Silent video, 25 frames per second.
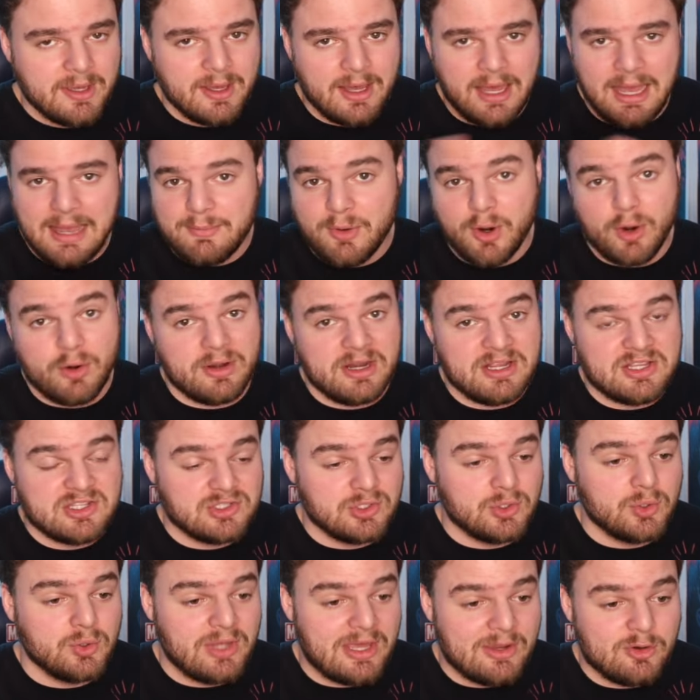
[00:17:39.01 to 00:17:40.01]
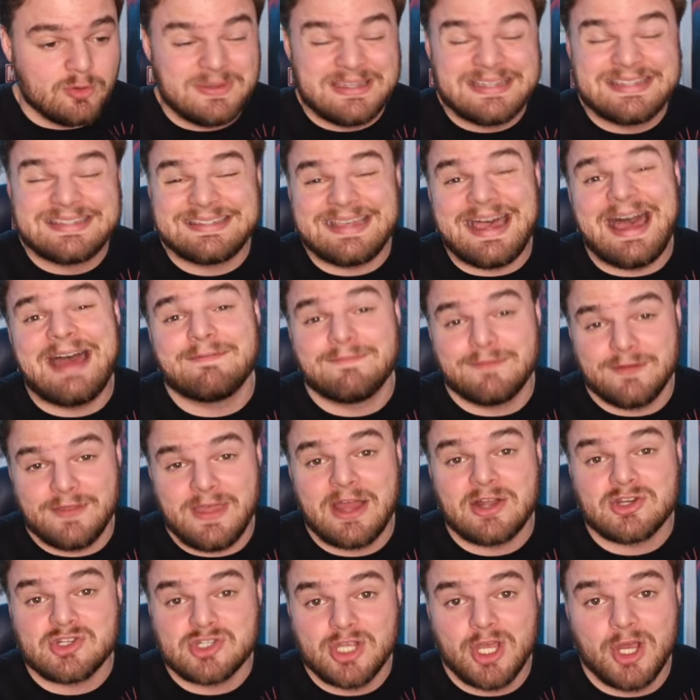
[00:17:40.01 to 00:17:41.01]
I'm already sold. I will be sat for
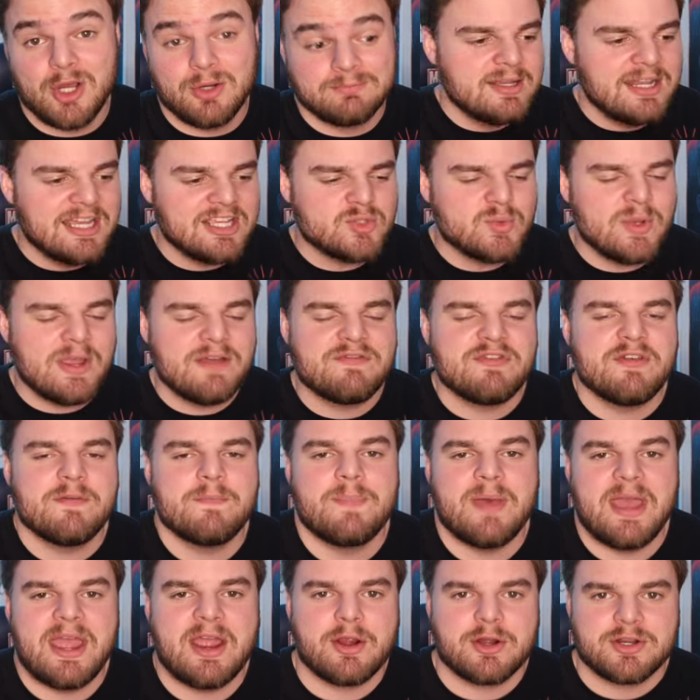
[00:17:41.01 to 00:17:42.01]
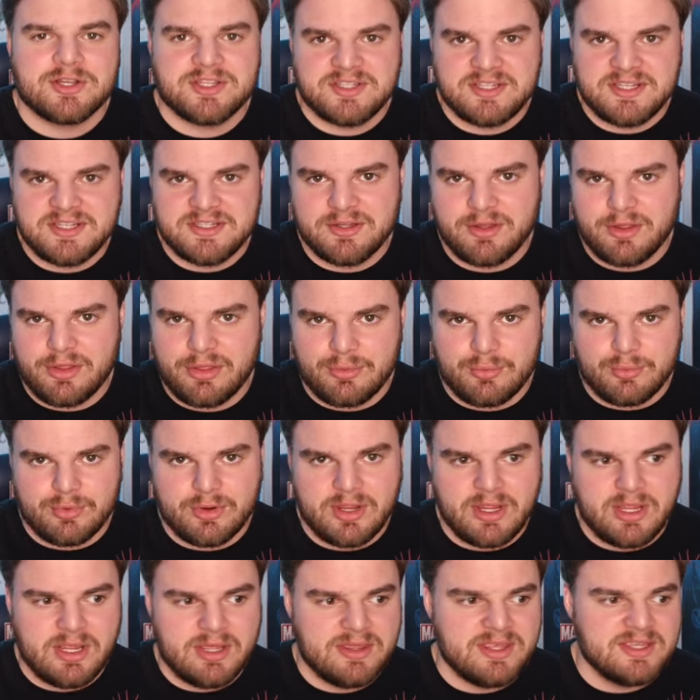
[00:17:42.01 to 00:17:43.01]
that show. Next, we have The Bear season
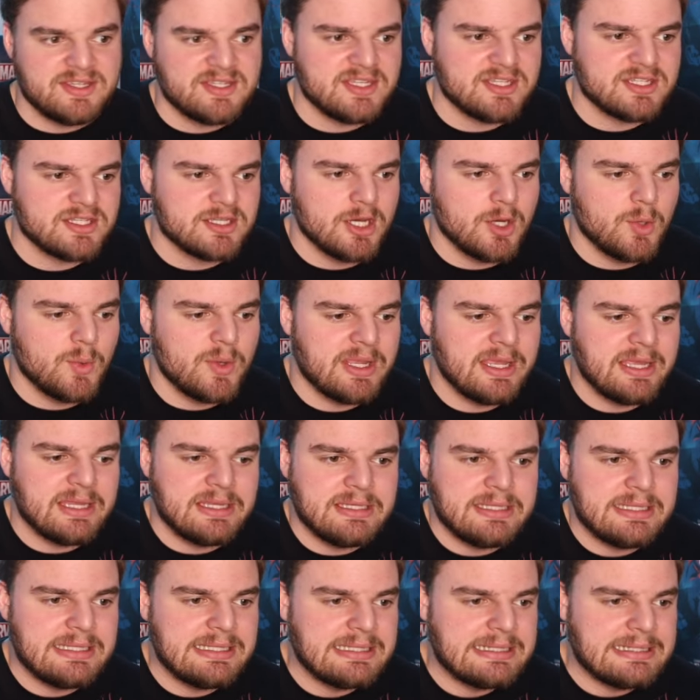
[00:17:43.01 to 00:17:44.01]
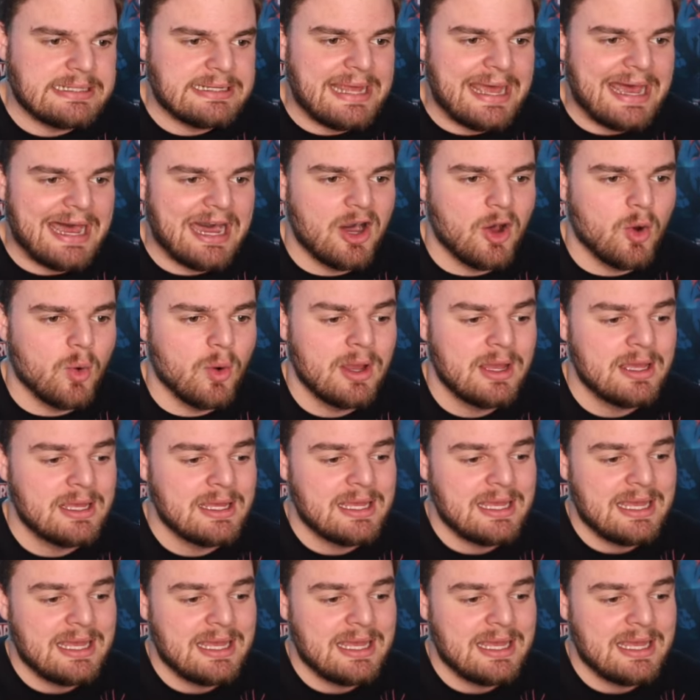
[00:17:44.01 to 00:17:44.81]
three. This is going and need it now.